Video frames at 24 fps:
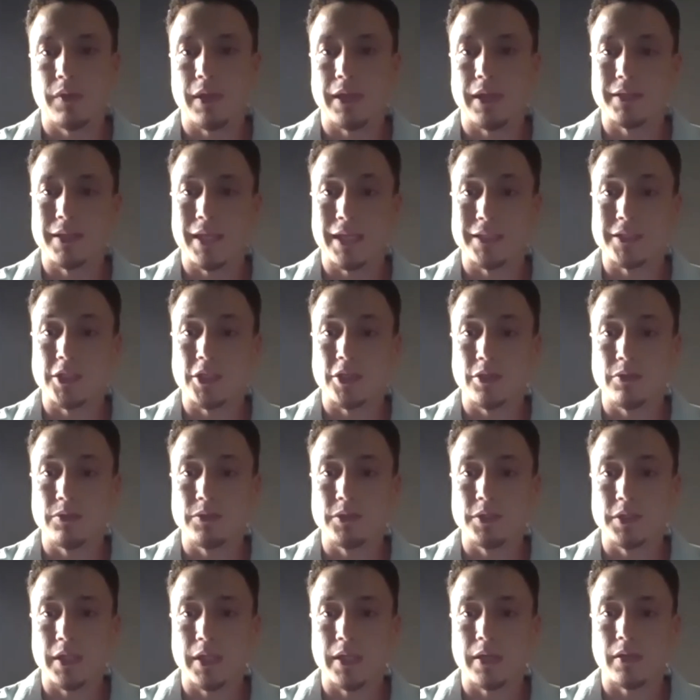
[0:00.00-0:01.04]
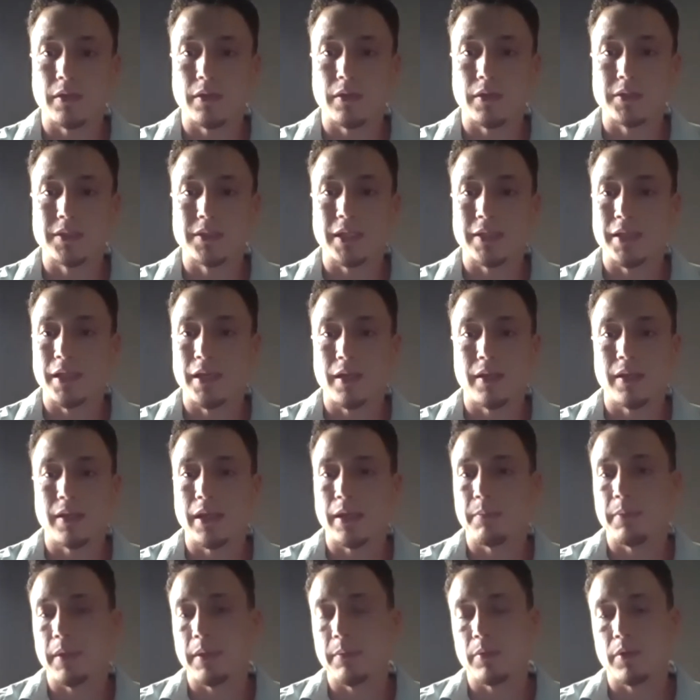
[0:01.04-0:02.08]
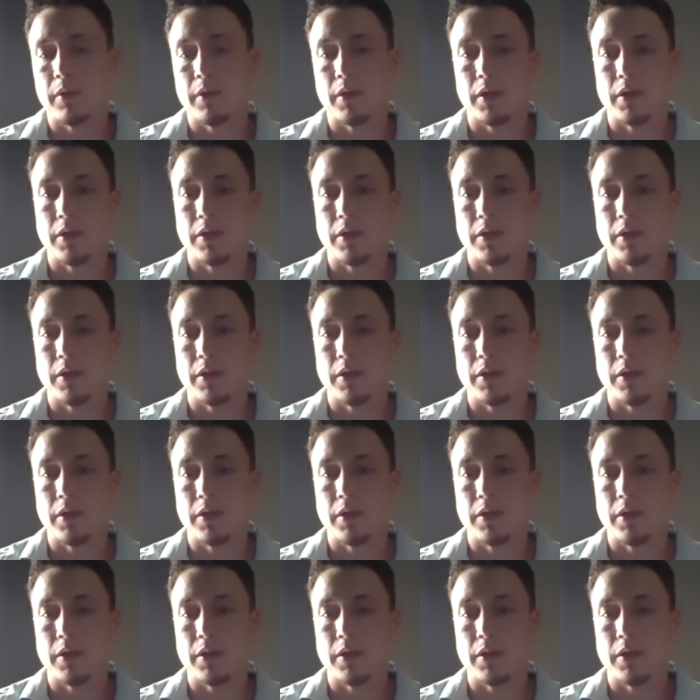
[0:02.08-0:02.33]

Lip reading: that's a huge thing, because at the end of the day, people are going